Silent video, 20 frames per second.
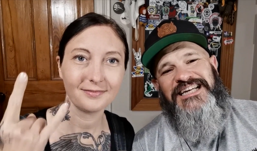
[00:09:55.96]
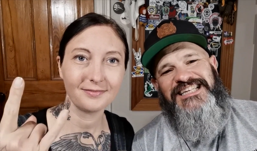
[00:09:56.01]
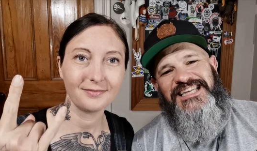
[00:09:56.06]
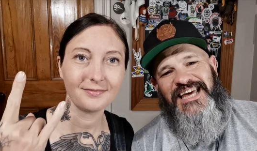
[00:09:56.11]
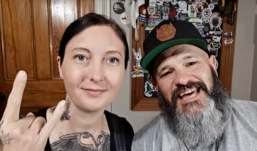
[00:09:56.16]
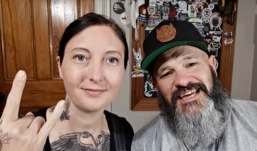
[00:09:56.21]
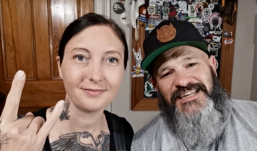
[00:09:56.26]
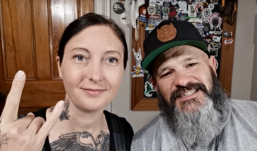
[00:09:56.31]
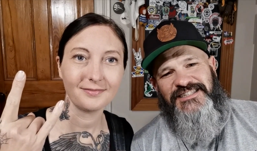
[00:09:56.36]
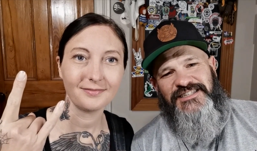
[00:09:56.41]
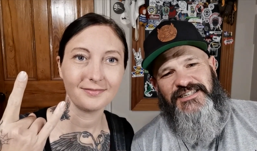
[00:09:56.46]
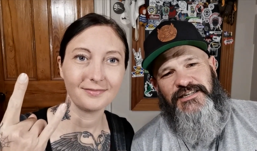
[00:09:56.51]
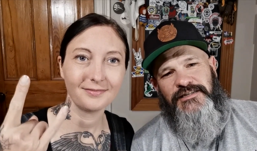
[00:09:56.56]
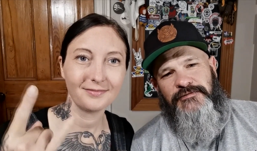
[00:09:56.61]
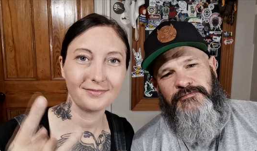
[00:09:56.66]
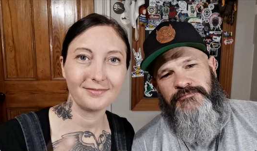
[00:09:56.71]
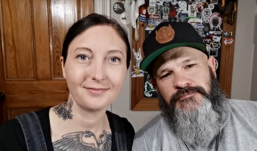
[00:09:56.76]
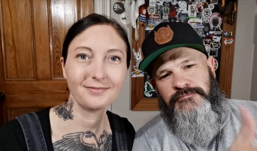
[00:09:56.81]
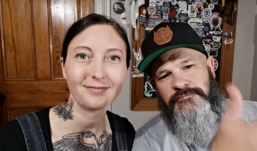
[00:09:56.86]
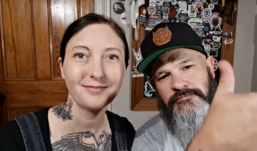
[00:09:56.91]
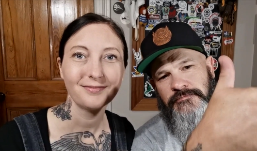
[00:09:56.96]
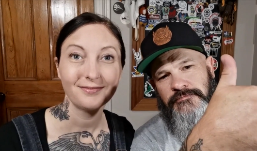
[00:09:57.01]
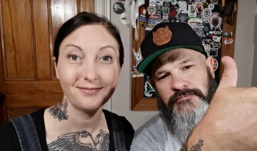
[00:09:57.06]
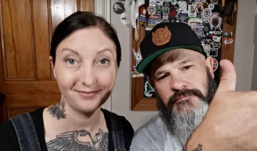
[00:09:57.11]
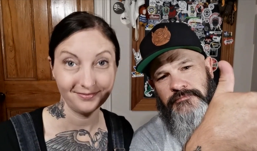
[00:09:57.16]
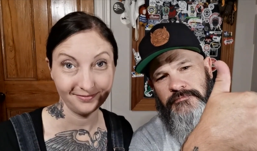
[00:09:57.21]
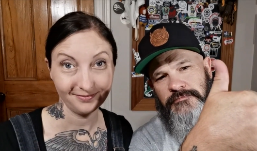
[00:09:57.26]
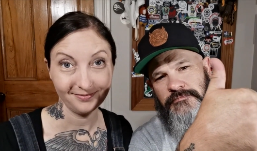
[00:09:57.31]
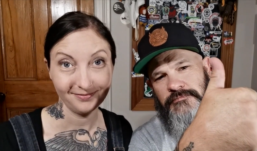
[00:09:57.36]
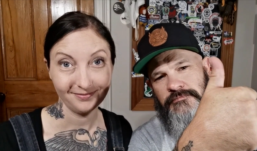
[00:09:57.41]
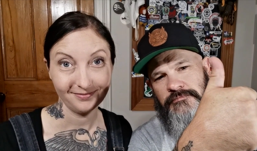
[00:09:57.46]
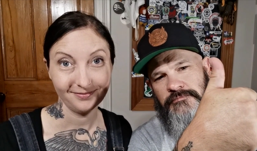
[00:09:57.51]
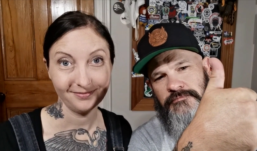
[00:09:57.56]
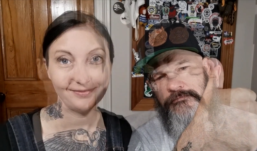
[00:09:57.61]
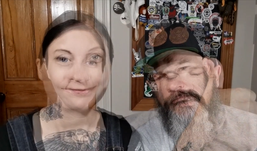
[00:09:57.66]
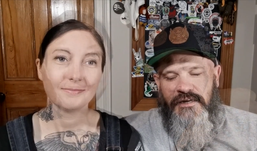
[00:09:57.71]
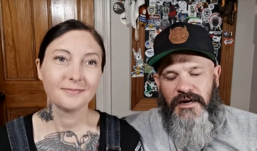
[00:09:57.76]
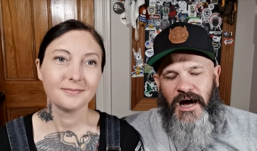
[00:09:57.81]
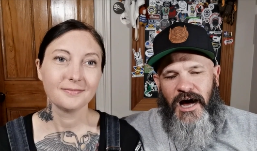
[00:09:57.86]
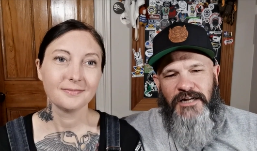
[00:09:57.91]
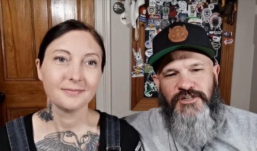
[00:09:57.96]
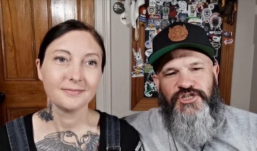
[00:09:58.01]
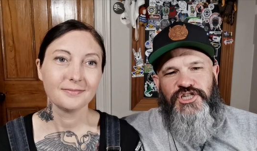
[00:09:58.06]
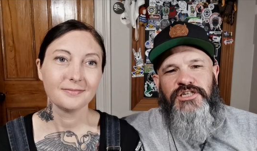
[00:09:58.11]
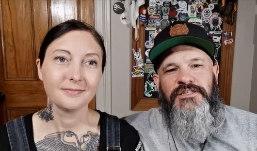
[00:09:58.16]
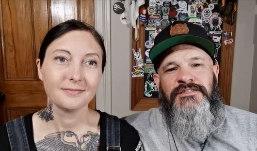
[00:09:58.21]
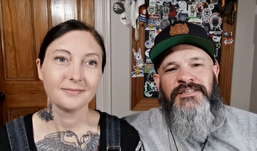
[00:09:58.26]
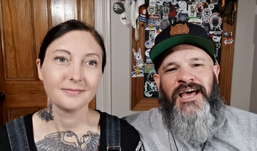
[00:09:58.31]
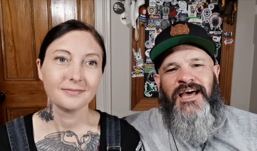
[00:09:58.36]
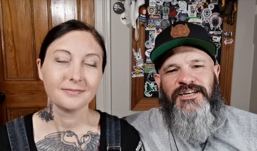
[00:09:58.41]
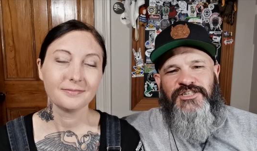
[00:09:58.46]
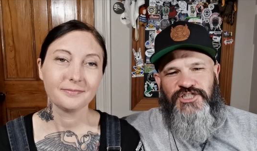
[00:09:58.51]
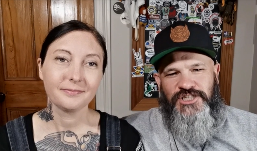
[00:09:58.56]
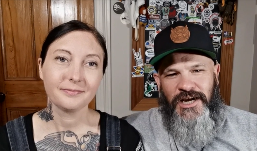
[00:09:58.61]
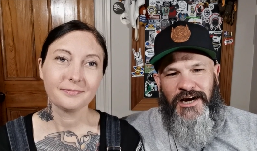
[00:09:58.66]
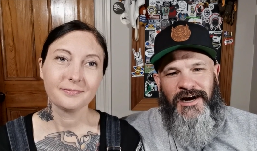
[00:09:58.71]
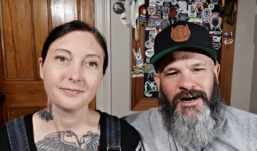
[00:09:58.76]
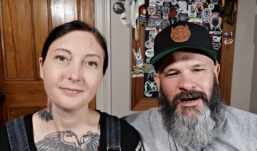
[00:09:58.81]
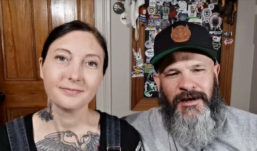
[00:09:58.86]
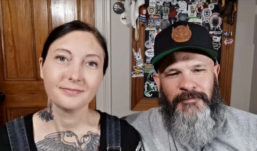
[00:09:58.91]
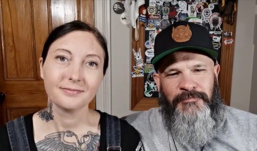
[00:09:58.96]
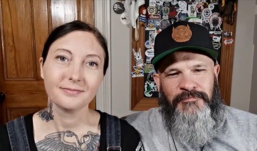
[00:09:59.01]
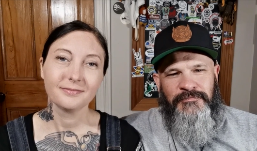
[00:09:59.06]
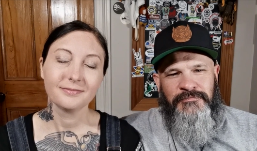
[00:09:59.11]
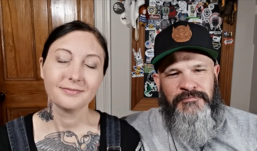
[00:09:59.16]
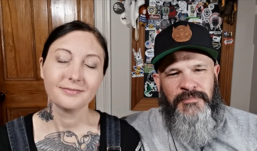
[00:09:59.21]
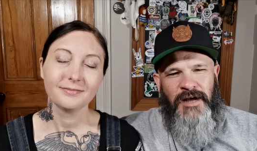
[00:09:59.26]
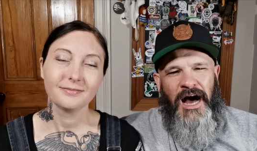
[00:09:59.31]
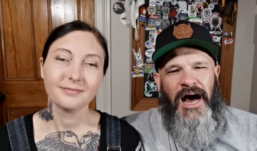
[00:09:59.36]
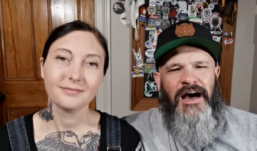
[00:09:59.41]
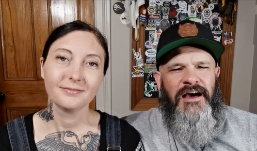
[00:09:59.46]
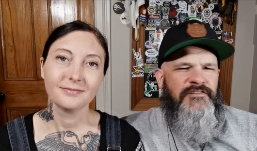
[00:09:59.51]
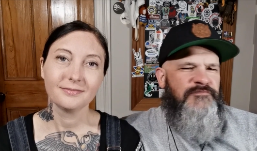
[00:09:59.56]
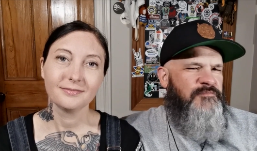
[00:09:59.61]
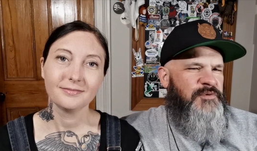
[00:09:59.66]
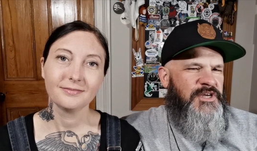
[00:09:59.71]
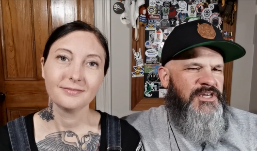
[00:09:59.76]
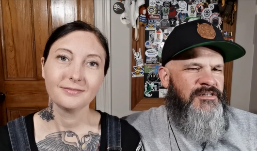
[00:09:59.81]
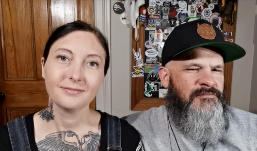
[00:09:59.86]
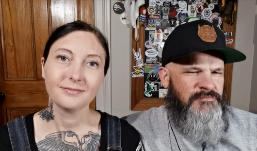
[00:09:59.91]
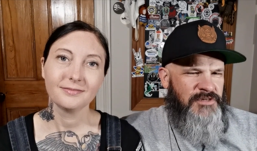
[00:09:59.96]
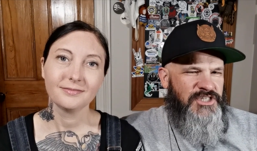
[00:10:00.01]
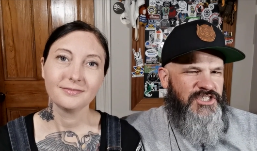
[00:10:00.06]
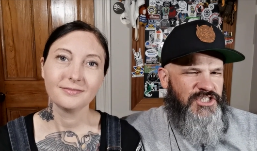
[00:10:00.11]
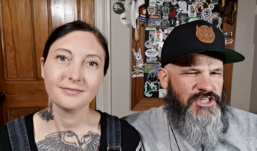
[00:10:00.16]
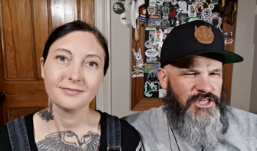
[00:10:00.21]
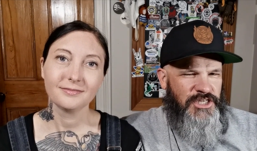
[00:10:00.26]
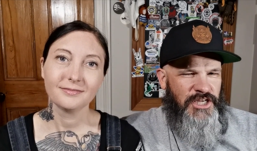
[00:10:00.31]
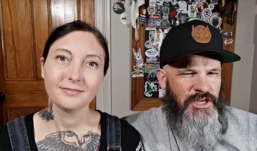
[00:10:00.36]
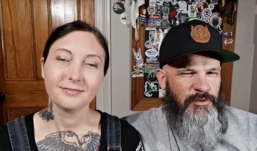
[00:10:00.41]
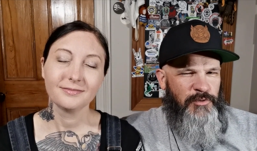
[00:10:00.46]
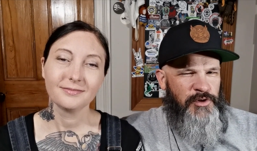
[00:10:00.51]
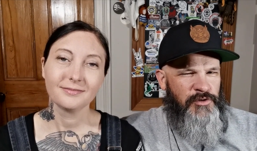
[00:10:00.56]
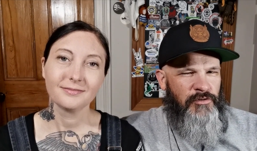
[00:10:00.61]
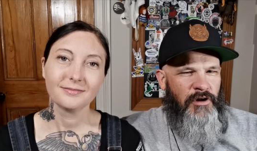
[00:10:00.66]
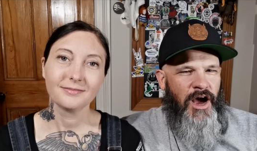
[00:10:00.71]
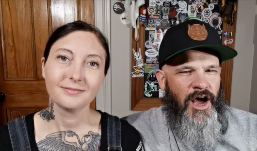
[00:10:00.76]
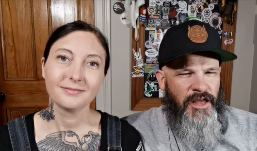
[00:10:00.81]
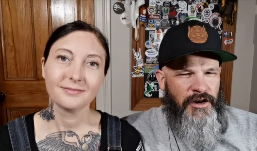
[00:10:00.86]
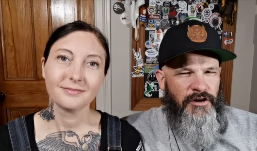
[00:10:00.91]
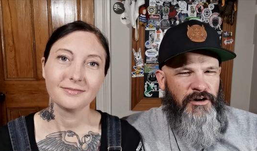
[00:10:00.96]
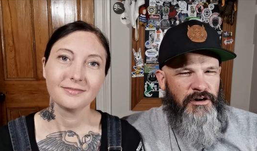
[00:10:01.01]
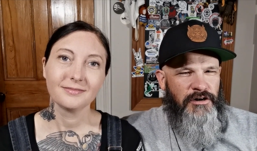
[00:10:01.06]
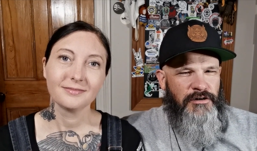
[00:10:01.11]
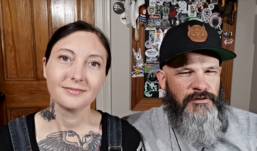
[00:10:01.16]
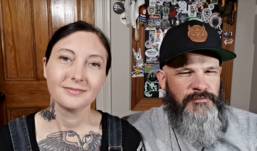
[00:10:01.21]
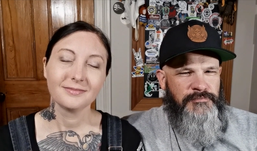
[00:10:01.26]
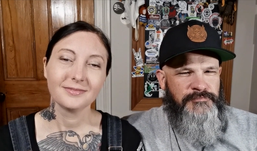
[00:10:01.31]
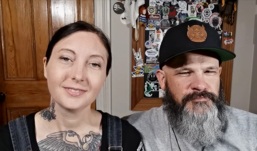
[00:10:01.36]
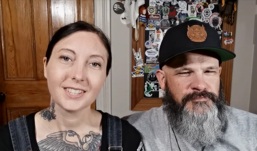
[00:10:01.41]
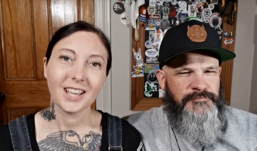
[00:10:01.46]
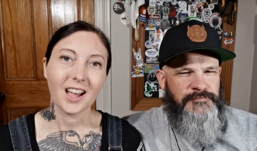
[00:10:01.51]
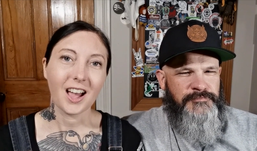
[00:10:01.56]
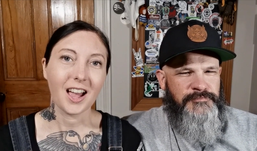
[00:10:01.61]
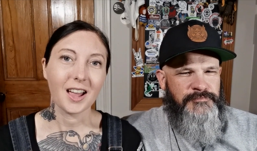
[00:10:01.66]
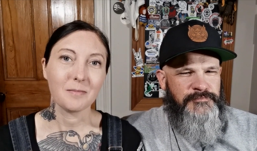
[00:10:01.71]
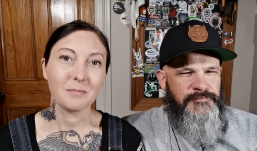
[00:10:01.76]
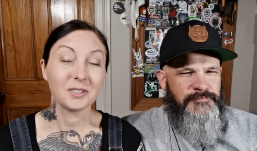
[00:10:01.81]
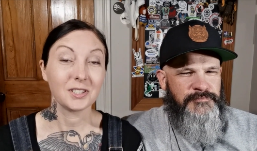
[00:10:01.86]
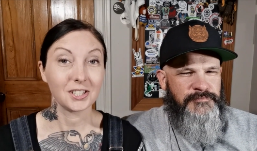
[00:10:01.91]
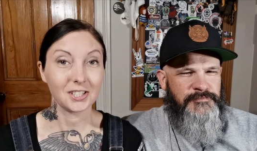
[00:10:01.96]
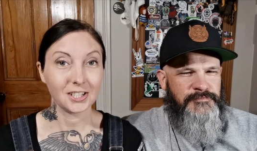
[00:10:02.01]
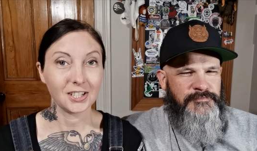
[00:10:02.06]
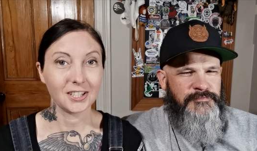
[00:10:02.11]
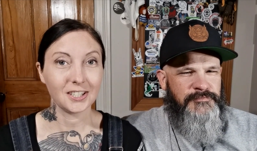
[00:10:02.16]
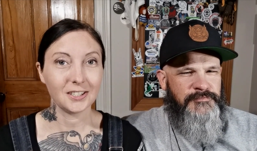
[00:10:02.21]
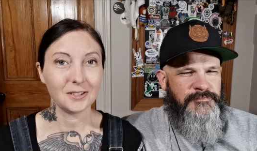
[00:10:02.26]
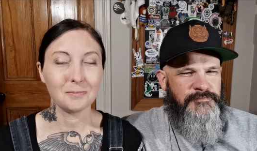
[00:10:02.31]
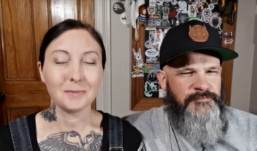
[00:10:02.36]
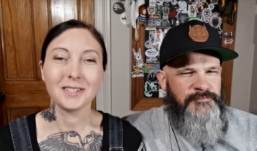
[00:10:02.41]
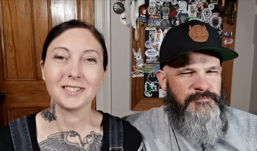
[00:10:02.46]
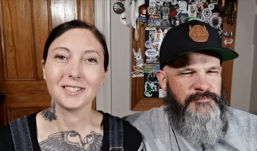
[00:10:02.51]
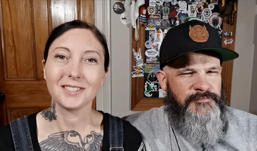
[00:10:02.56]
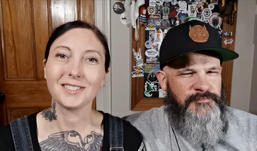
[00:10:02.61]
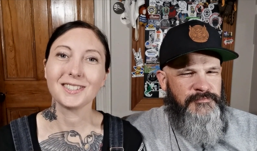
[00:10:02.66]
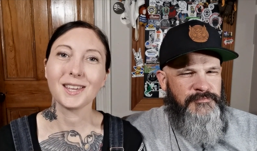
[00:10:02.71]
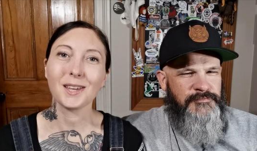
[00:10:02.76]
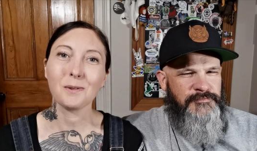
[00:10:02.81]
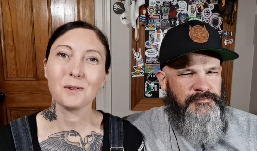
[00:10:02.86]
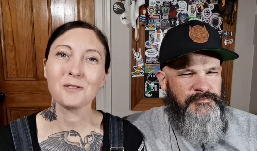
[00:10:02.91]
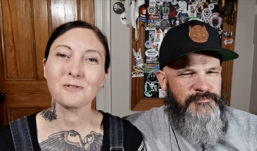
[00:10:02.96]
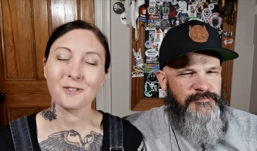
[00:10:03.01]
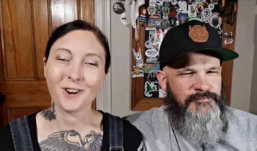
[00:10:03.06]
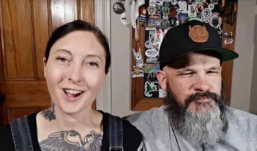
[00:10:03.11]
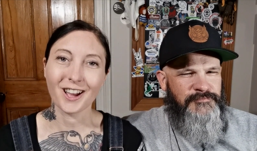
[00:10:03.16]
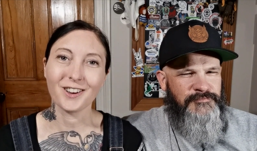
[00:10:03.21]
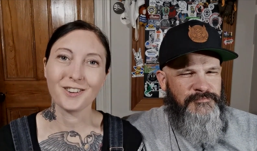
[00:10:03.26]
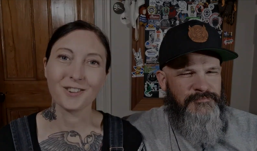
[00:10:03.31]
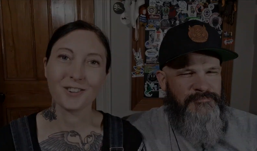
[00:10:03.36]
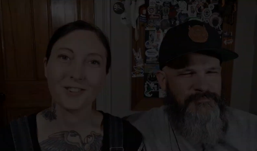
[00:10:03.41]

Speaker 1: guest. Until next time, I've been Mister Kiwi Rider.
Speaker 2: I'm still Missus Kiwi Rider.